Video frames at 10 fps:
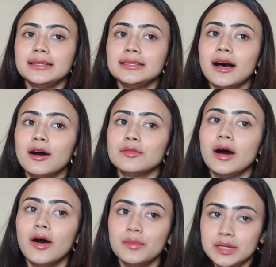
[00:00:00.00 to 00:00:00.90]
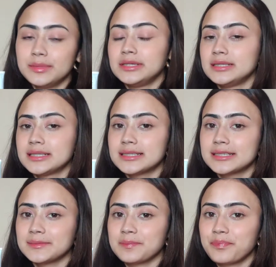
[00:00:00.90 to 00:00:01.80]
love how
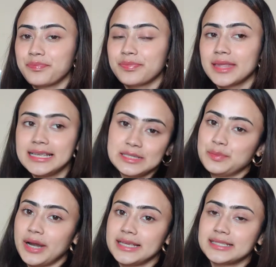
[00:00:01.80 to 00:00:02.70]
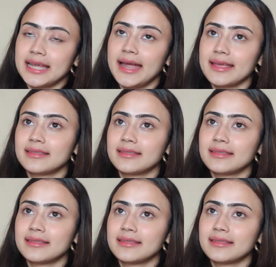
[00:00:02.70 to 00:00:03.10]
Minimalist is priced at.